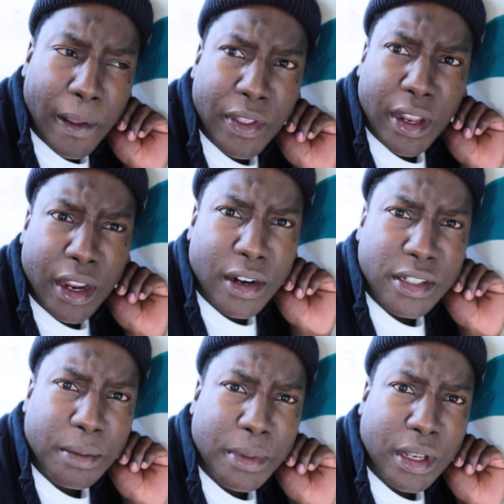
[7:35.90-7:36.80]
I thought I
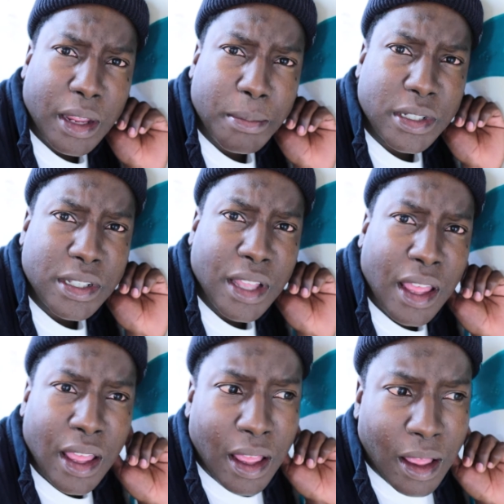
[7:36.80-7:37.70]
heard something, neighbors.
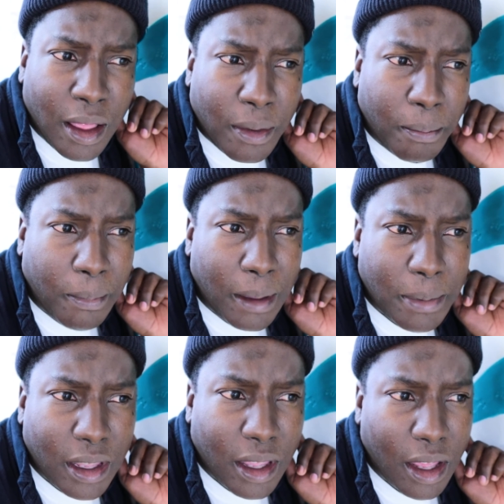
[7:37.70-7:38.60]

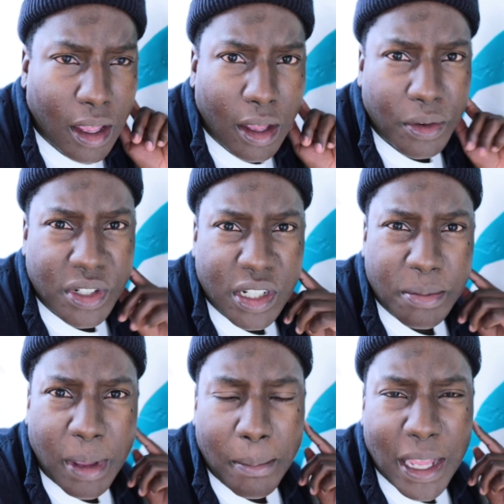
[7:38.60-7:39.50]
Maybe it was
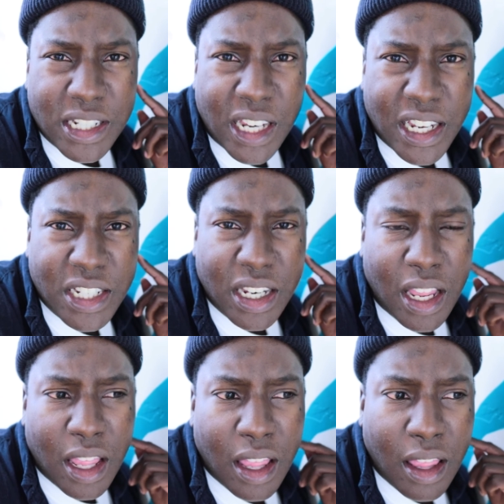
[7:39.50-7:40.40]
just my imagination.